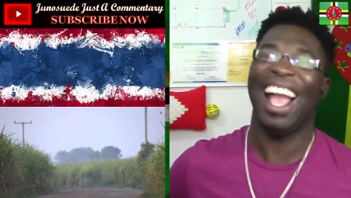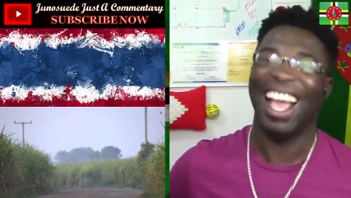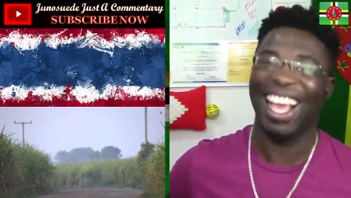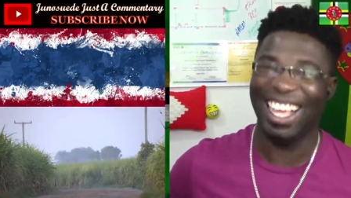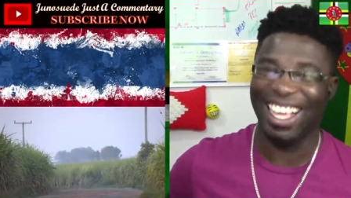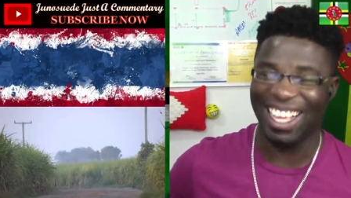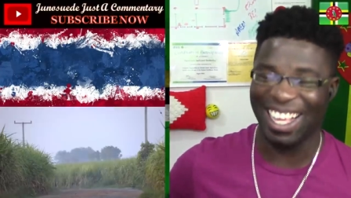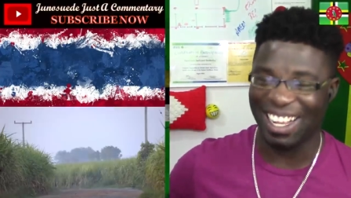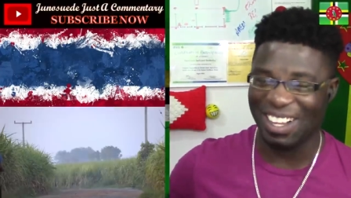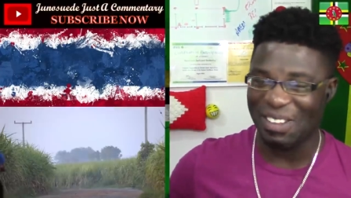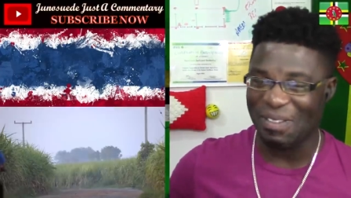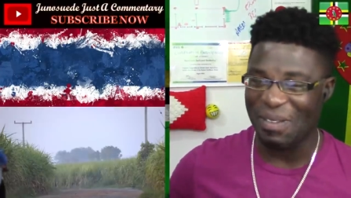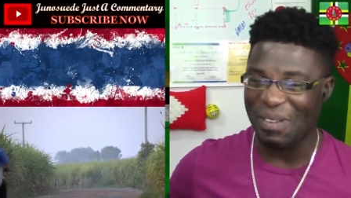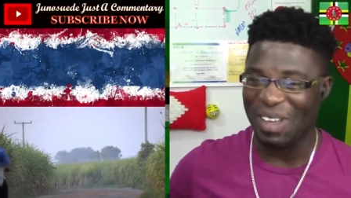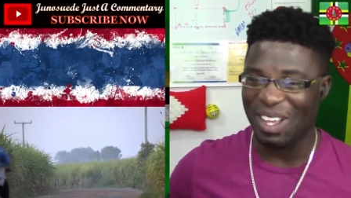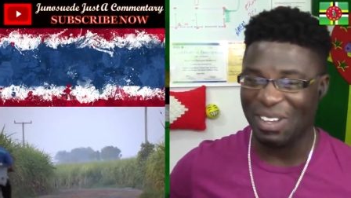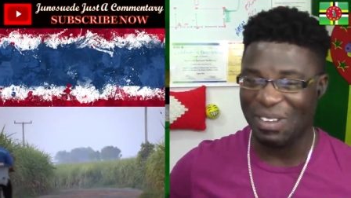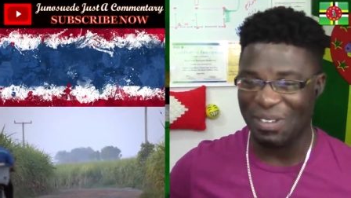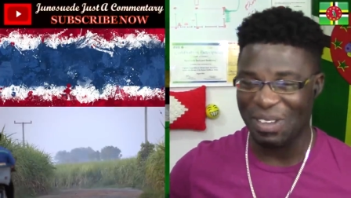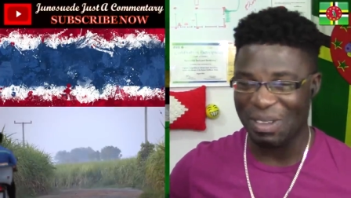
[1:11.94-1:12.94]
he had
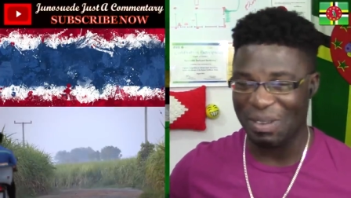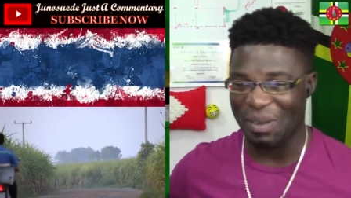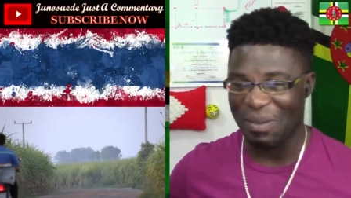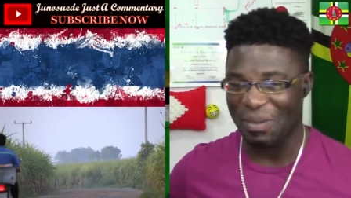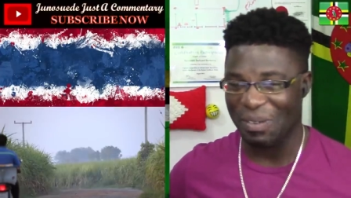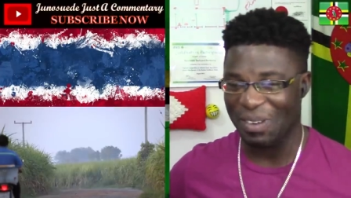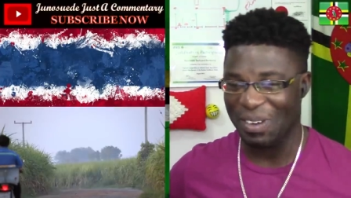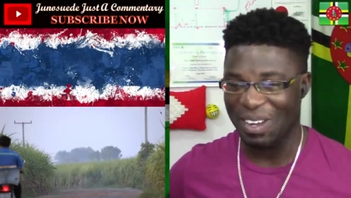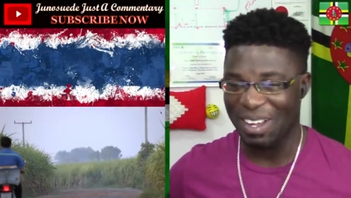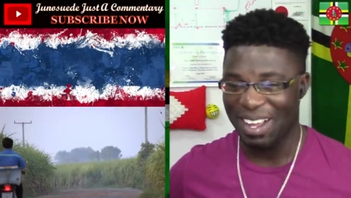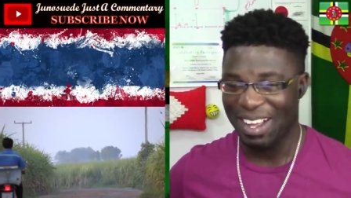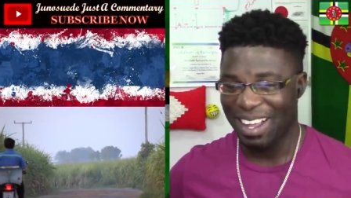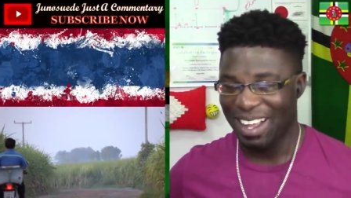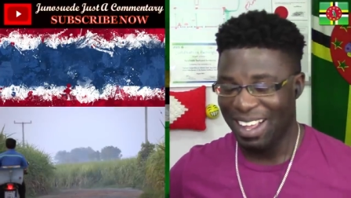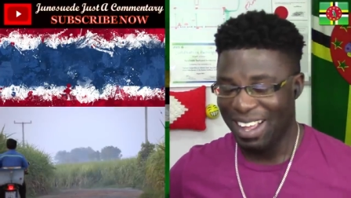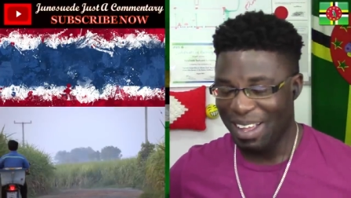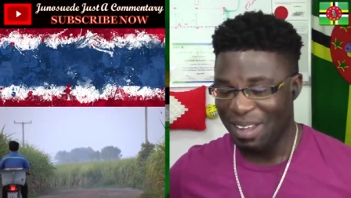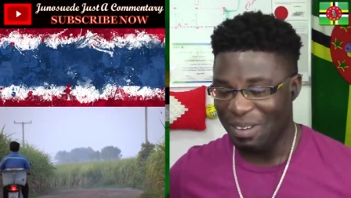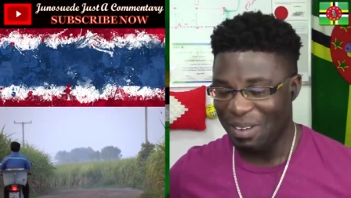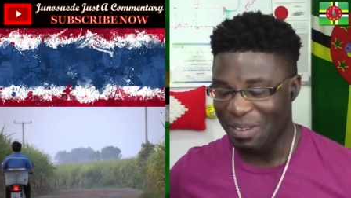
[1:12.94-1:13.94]
never streets before
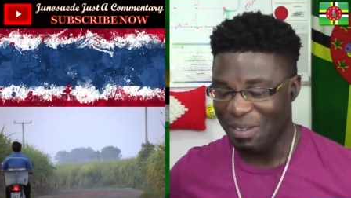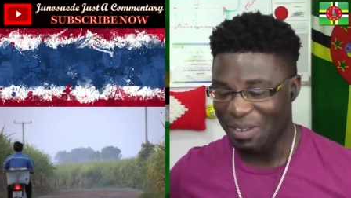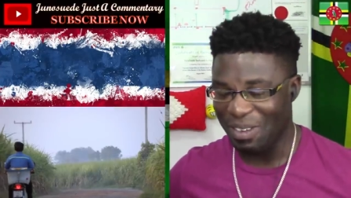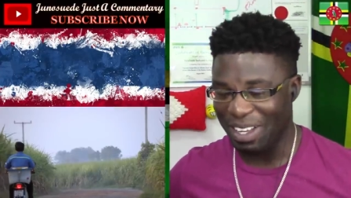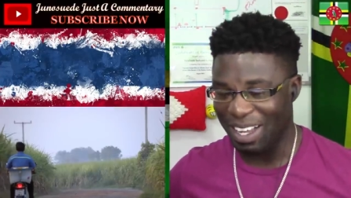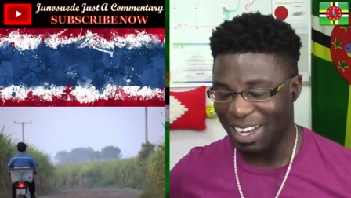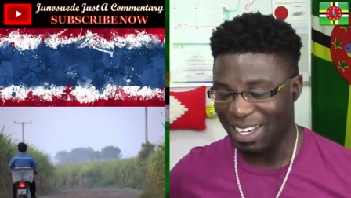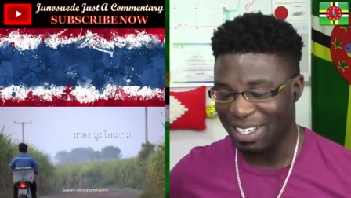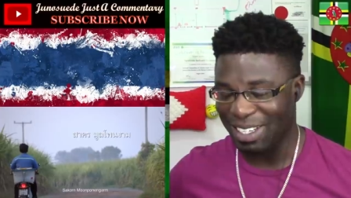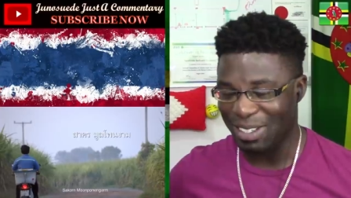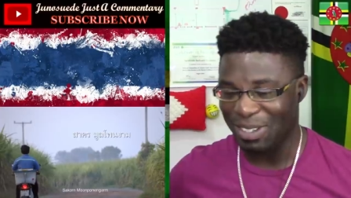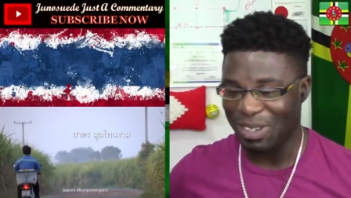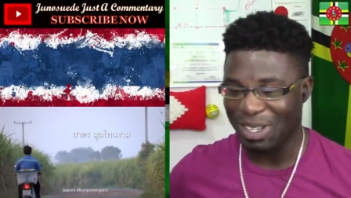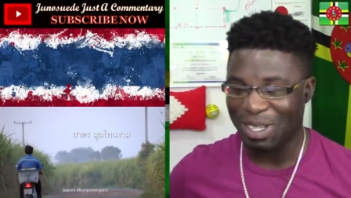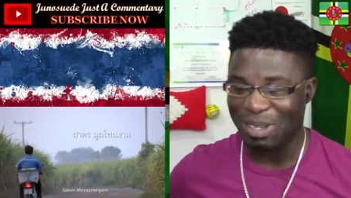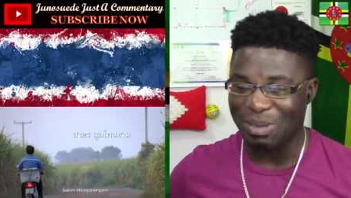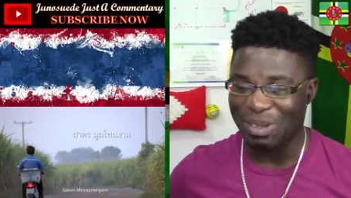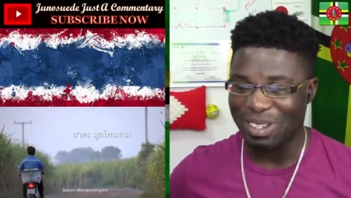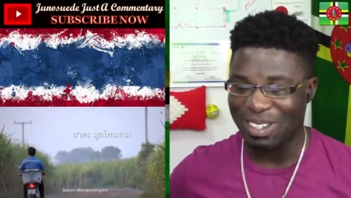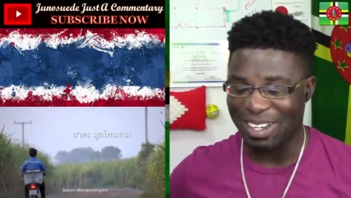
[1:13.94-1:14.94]
before he actually took
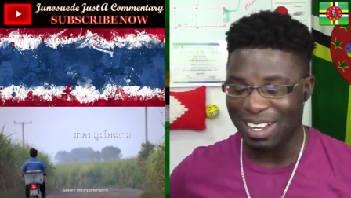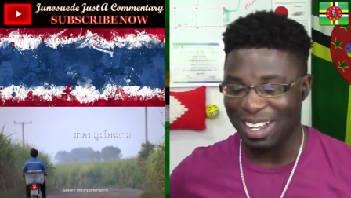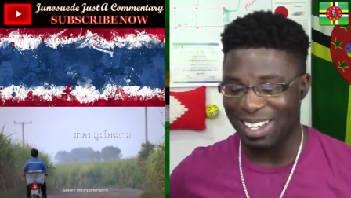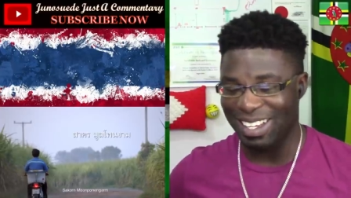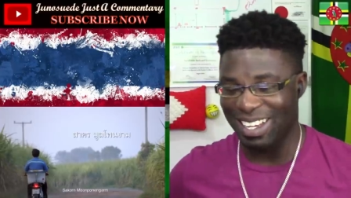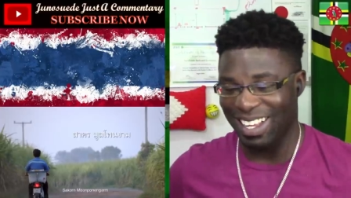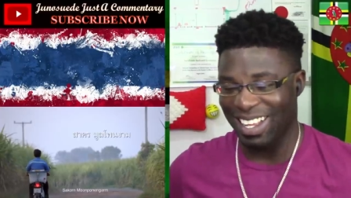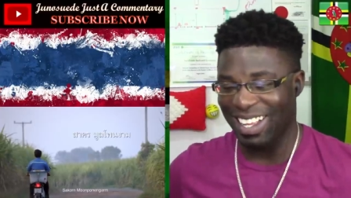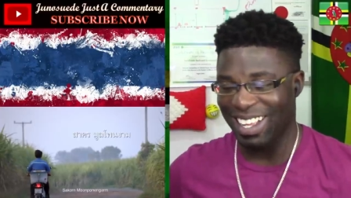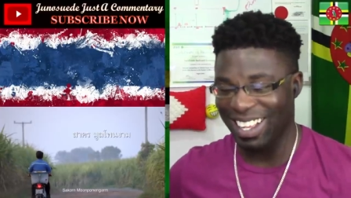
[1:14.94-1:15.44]
his picture that's